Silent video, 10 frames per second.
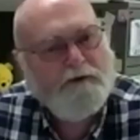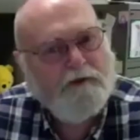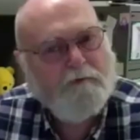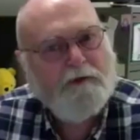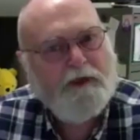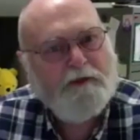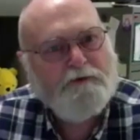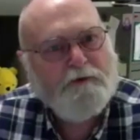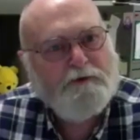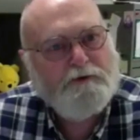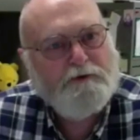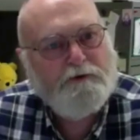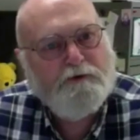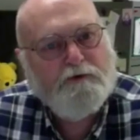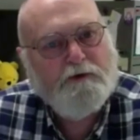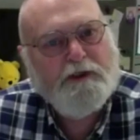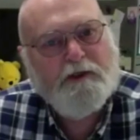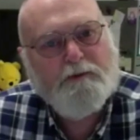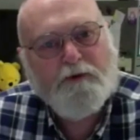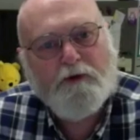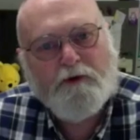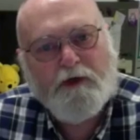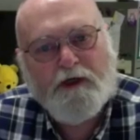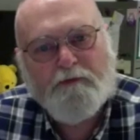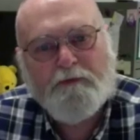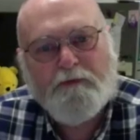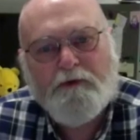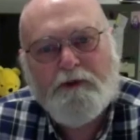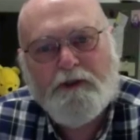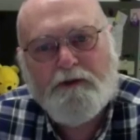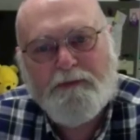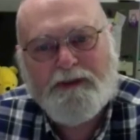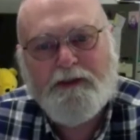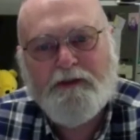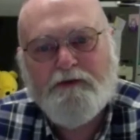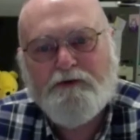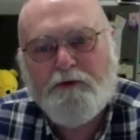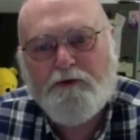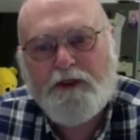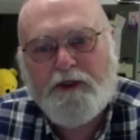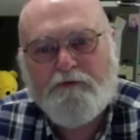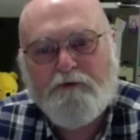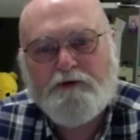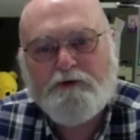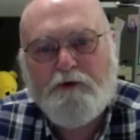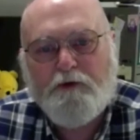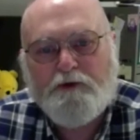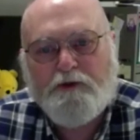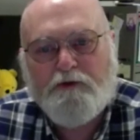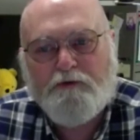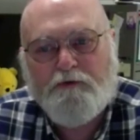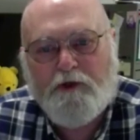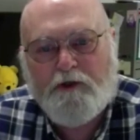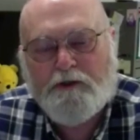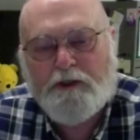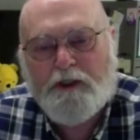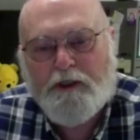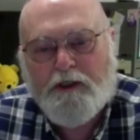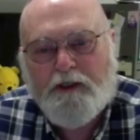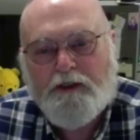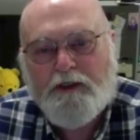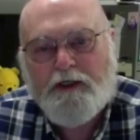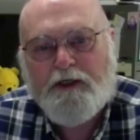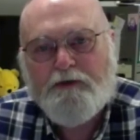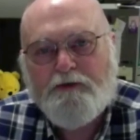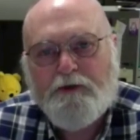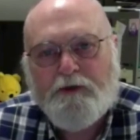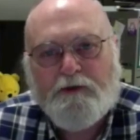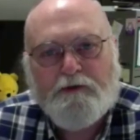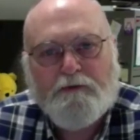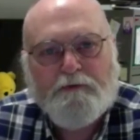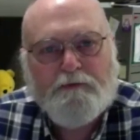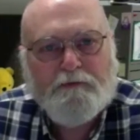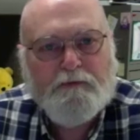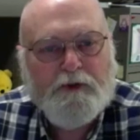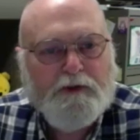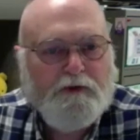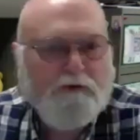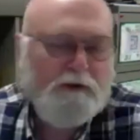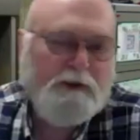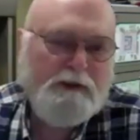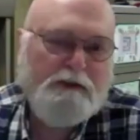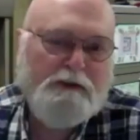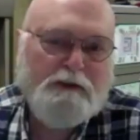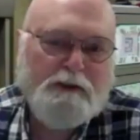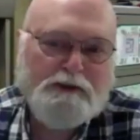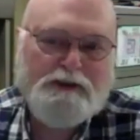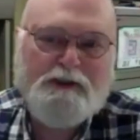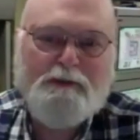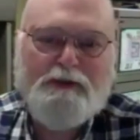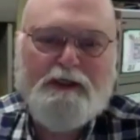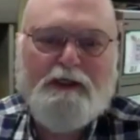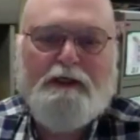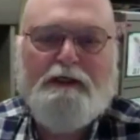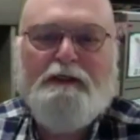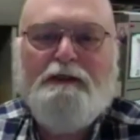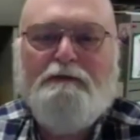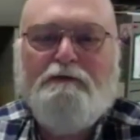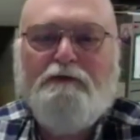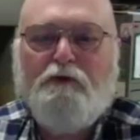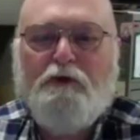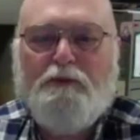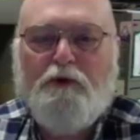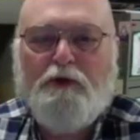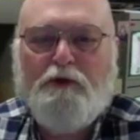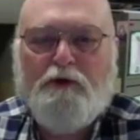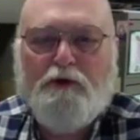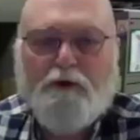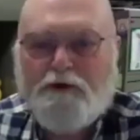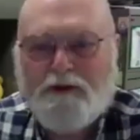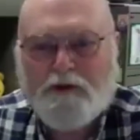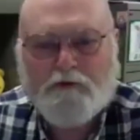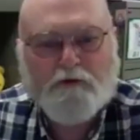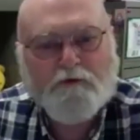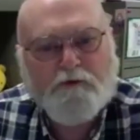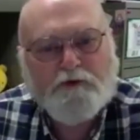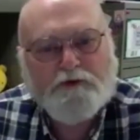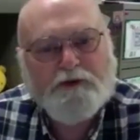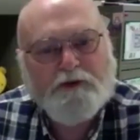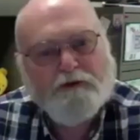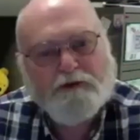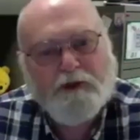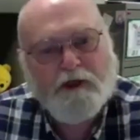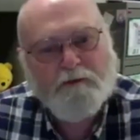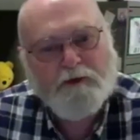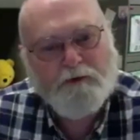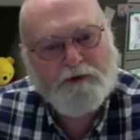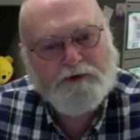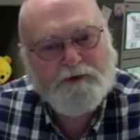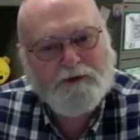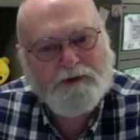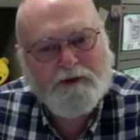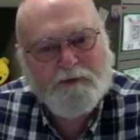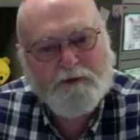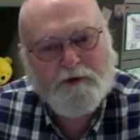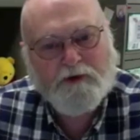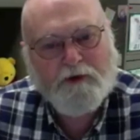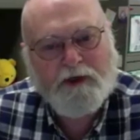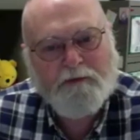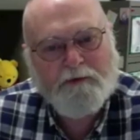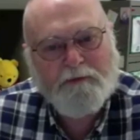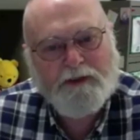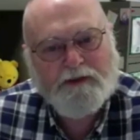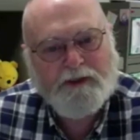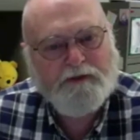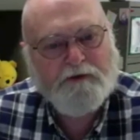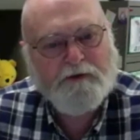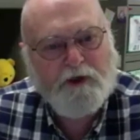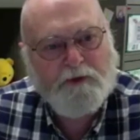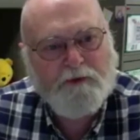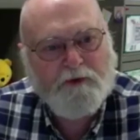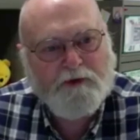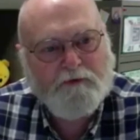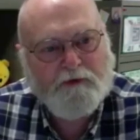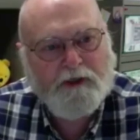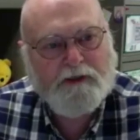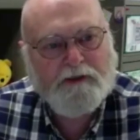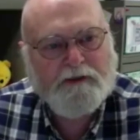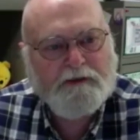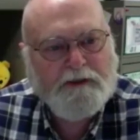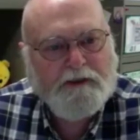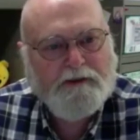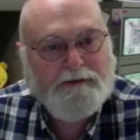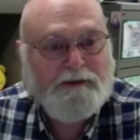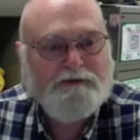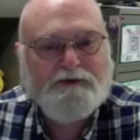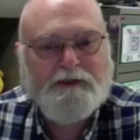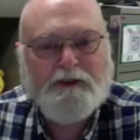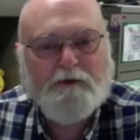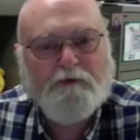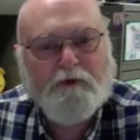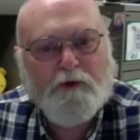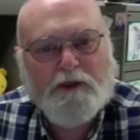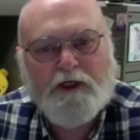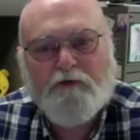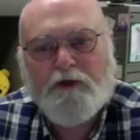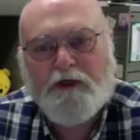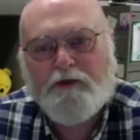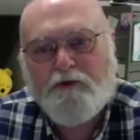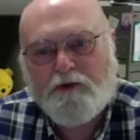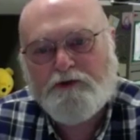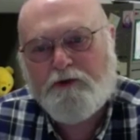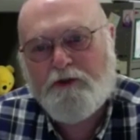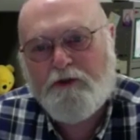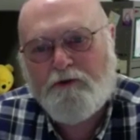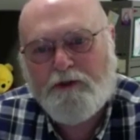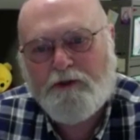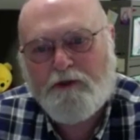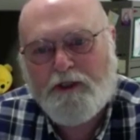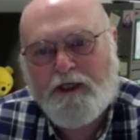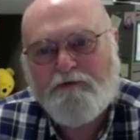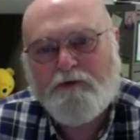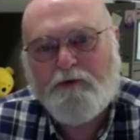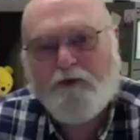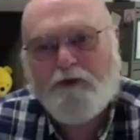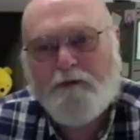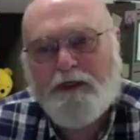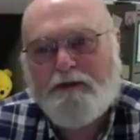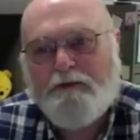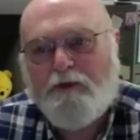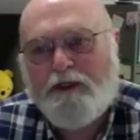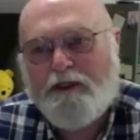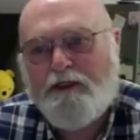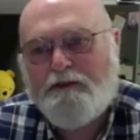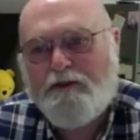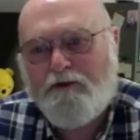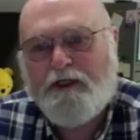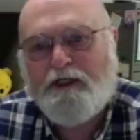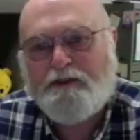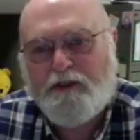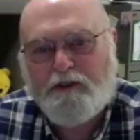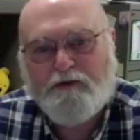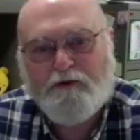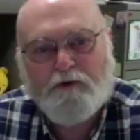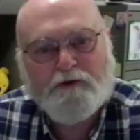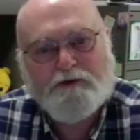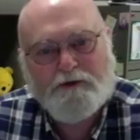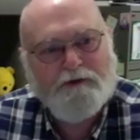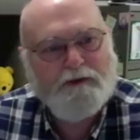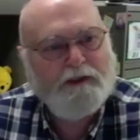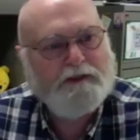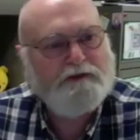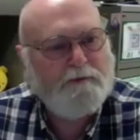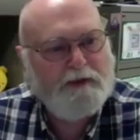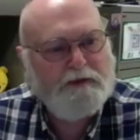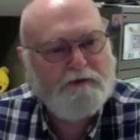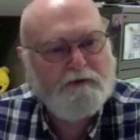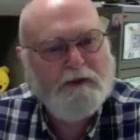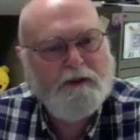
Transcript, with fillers: um, entrance to the ed program uh, begins with that first course in the fall. And um, you need a GPA of 3.0 at the end of your first year to start. But once you're in the program and maintain your grade point, you've got a, a seat, if you will, in every ed course. So you don't literally have to worry about, will I get into the next ed course in the next semester?